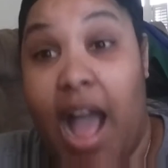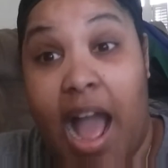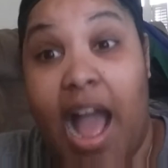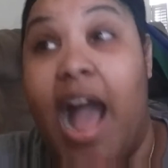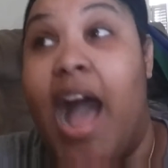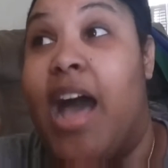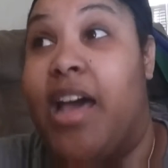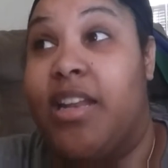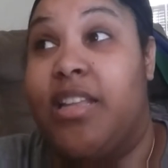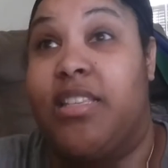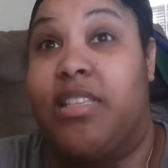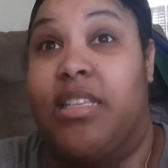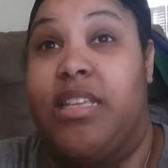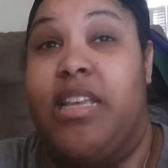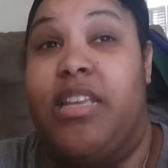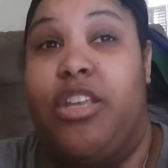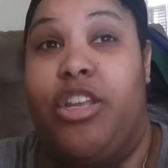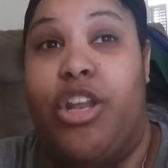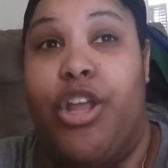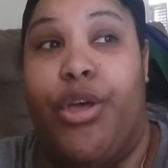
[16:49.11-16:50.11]

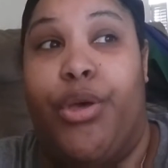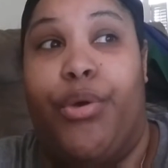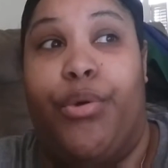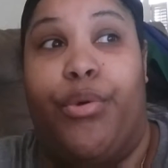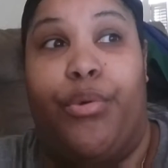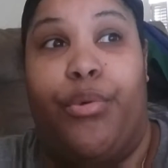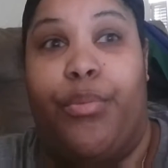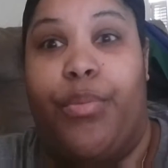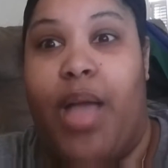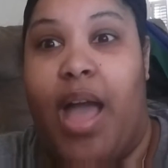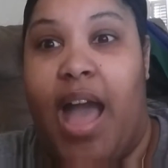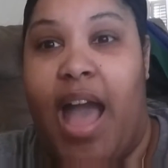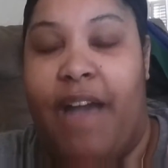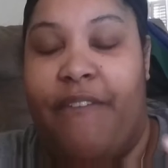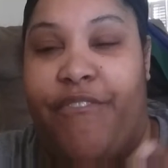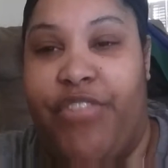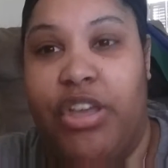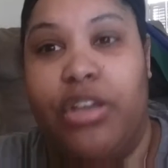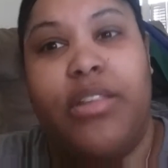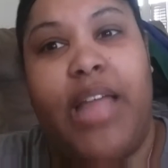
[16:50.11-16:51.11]
honestly, you know, I
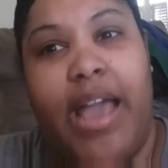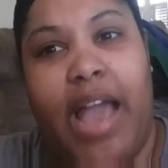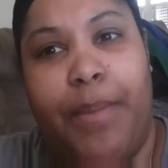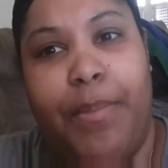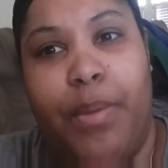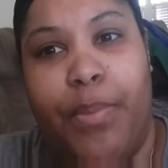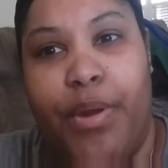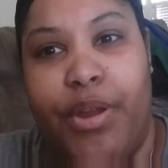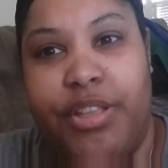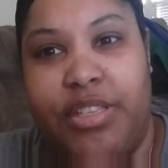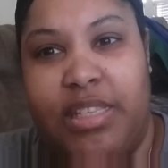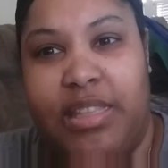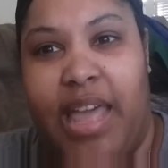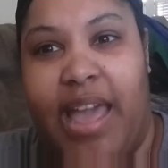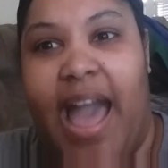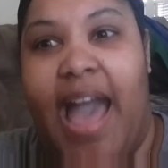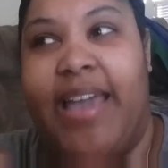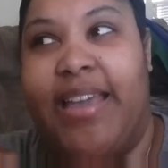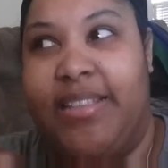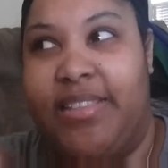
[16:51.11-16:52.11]
feel like I'm a person,
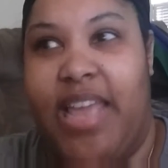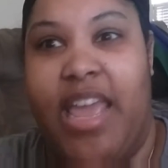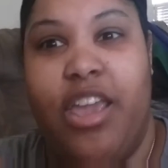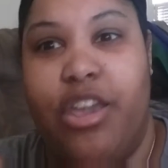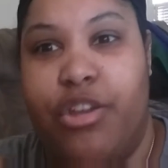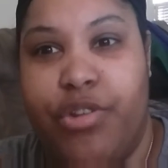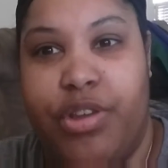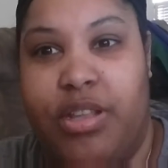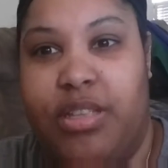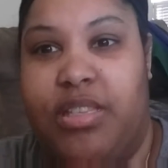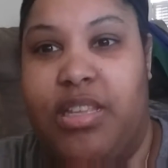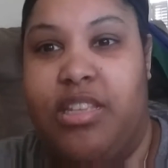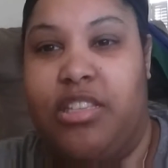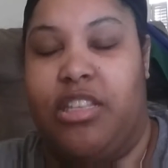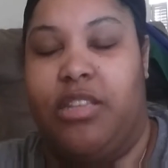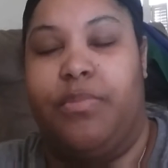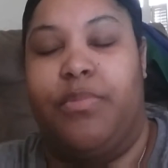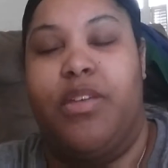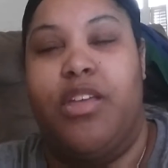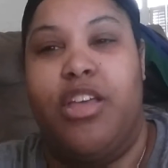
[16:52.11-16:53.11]
like, I can take
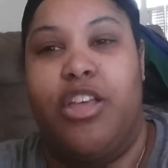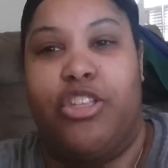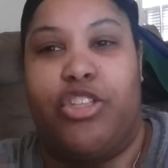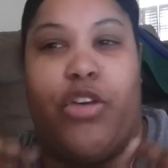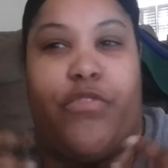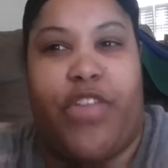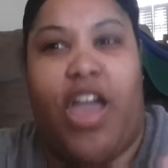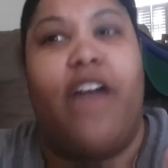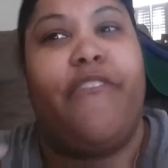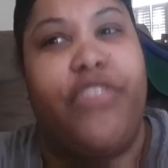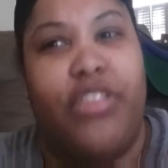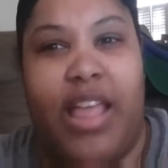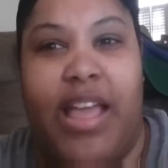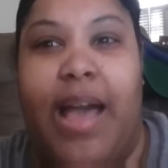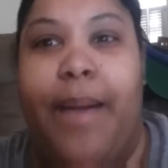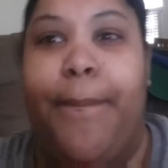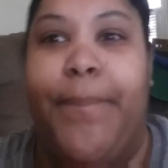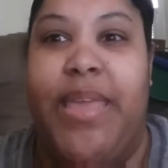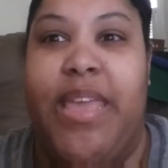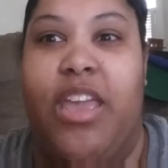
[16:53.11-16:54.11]
criticism. So if y'all feel like
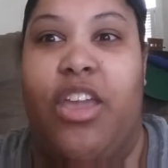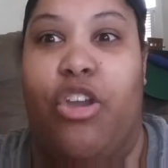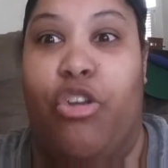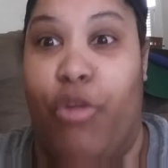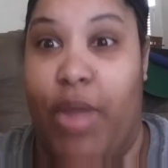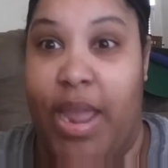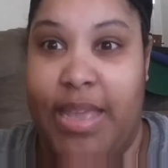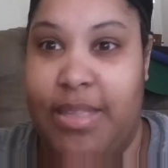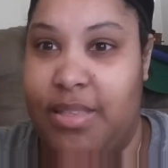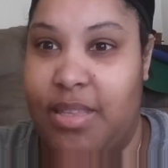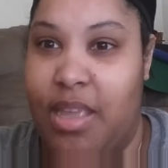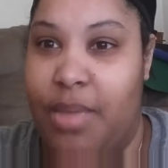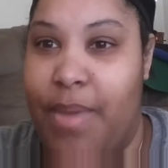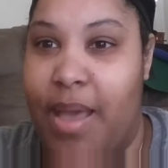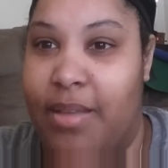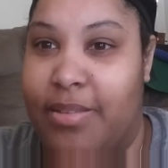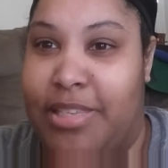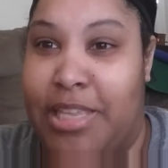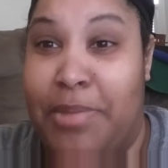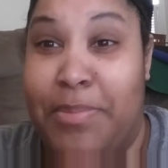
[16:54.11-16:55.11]
I'm being crazy
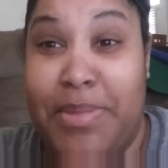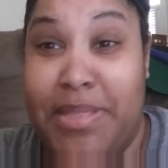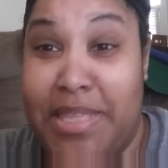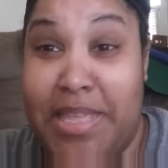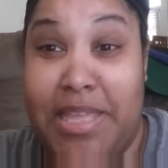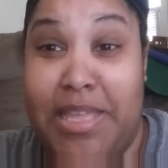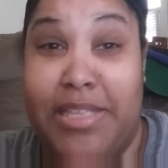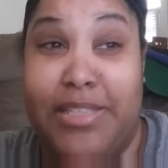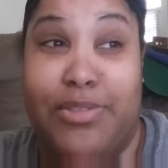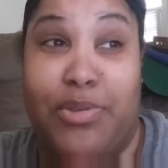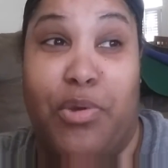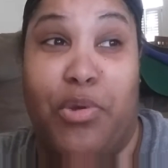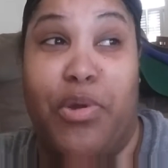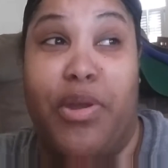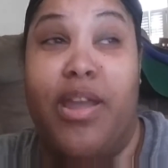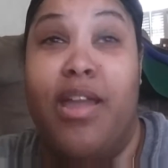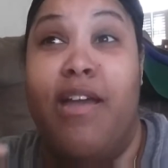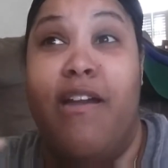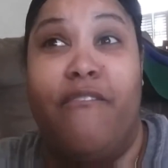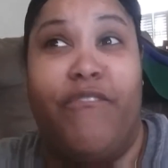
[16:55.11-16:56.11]
about some of this,
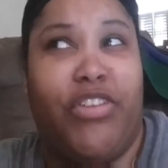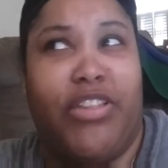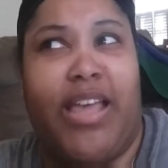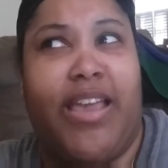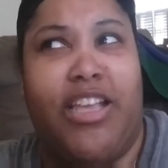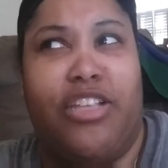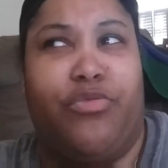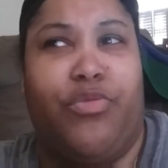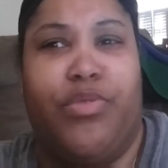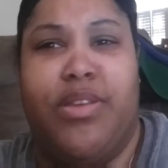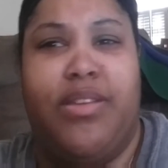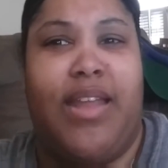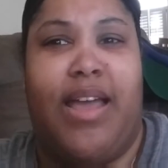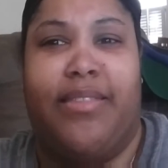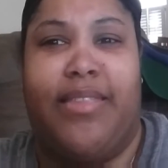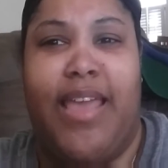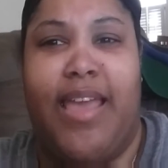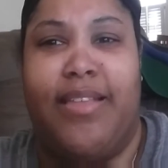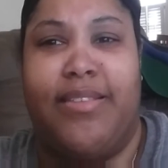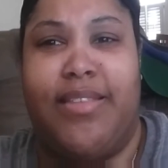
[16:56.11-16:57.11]
or feel like it's really
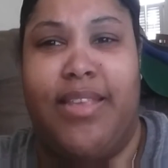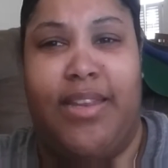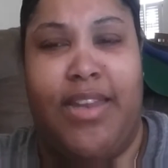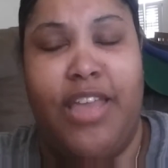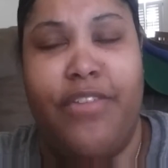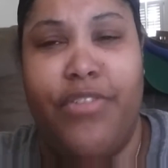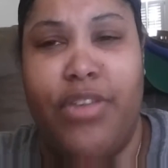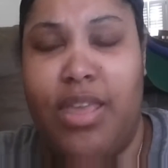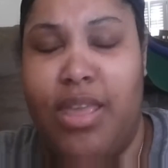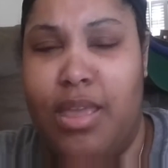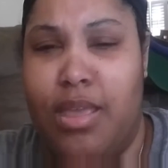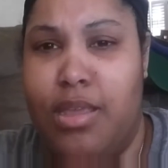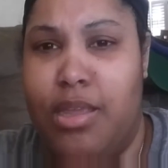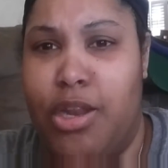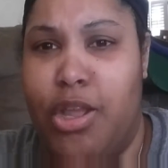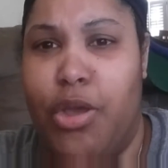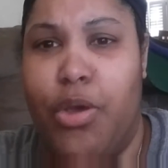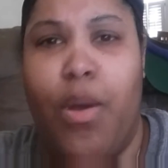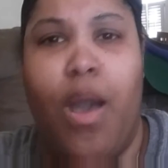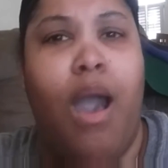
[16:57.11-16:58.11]
not that significant, you
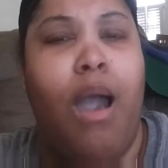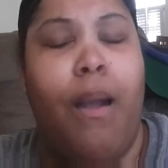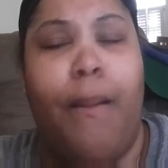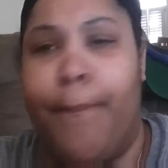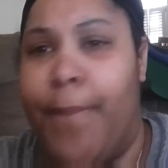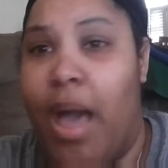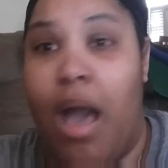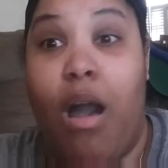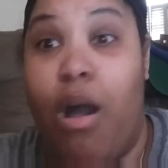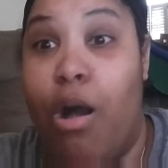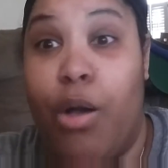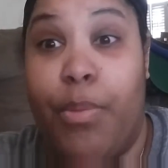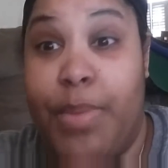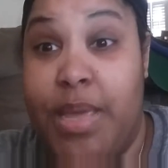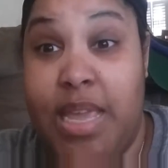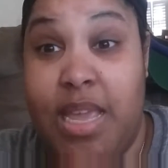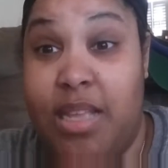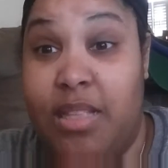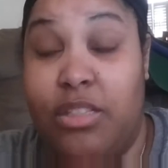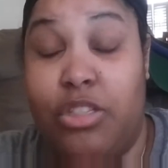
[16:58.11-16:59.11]
know, by all
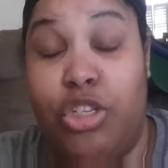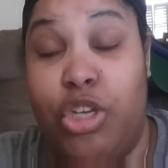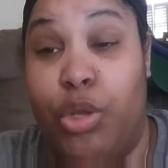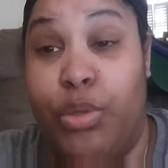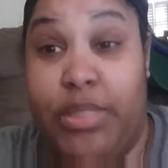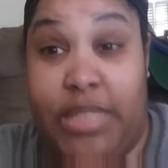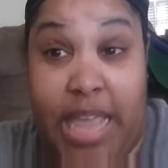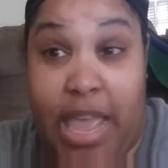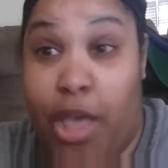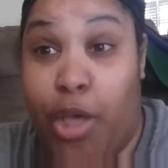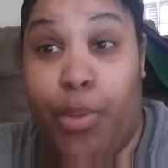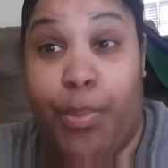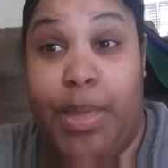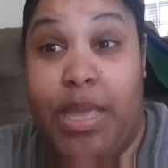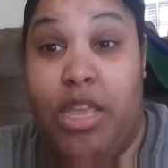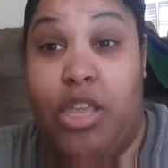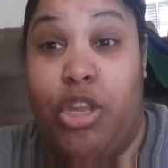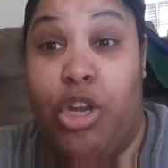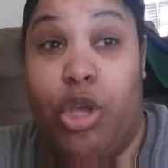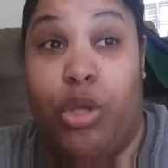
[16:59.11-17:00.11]
means, you know, tell me,
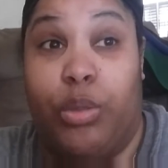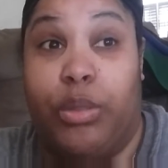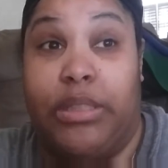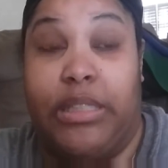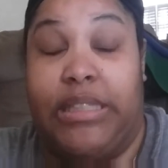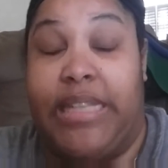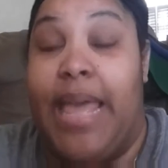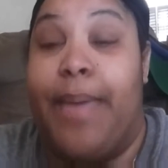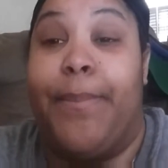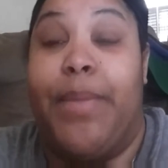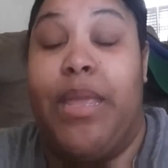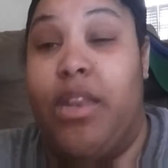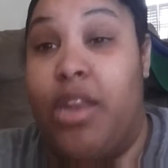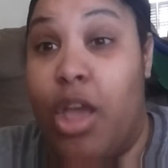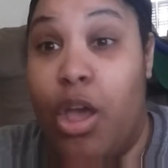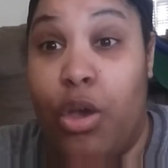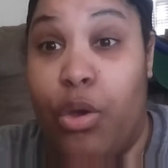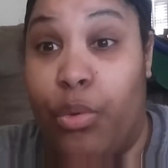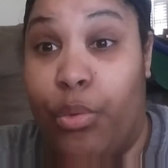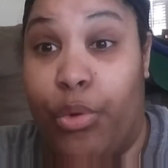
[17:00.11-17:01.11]
you know, let me
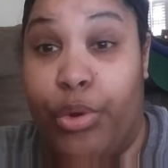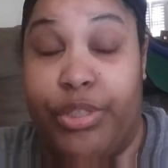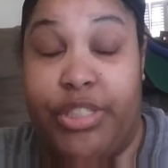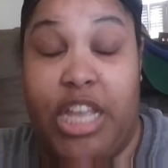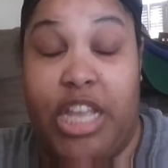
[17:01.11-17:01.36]
know, or